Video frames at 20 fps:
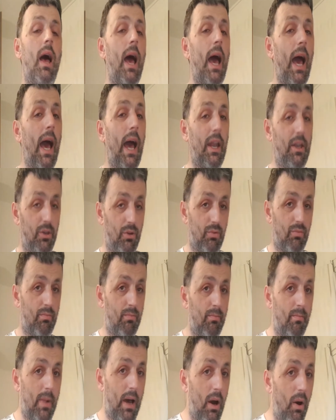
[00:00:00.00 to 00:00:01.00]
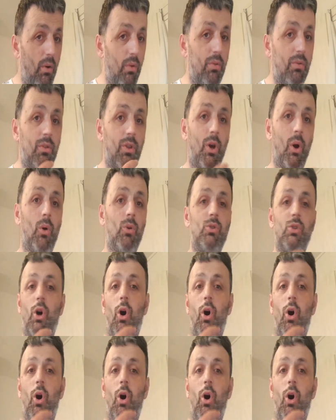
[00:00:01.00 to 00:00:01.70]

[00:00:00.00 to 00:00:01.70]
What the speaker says: and your mouth goes